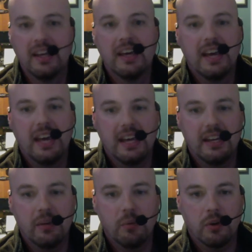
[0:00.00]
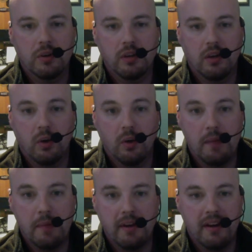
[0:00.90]
and it worked a whole
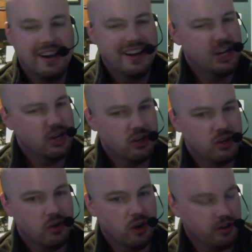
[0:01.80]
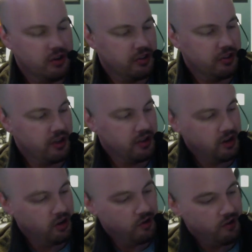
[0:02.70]
lot better. Now you can do other,
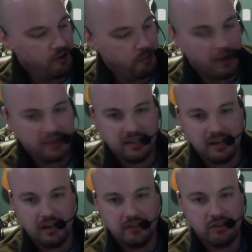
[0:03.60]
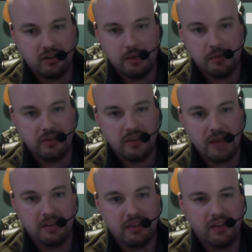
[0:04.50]
if you press it a certain number of
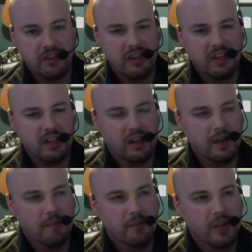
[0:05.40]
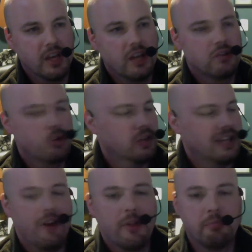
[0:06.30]
times, like if I think to
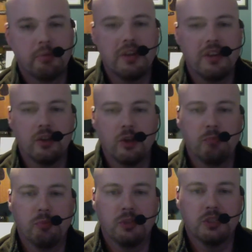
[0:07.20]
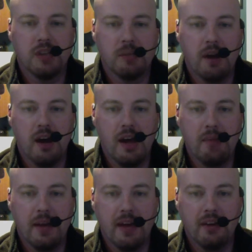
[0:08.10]
allow the breathing loop, which is on my
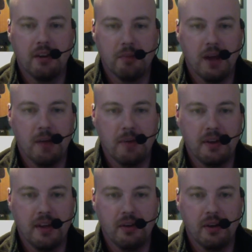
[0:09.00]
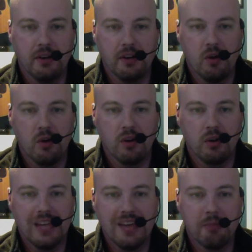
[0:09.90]
iPad or my iPad Nano here, in order to
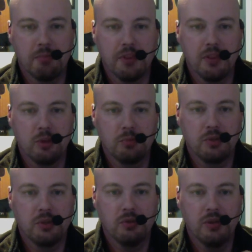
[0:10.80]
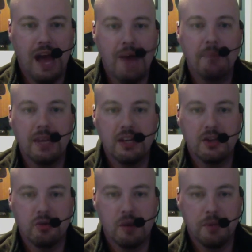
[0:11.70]
allow the breathing loop to not be
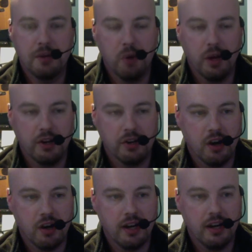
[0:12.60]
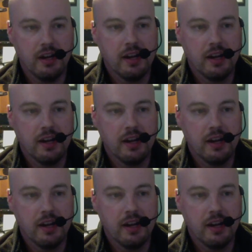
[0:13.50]
interrupted while you're talking,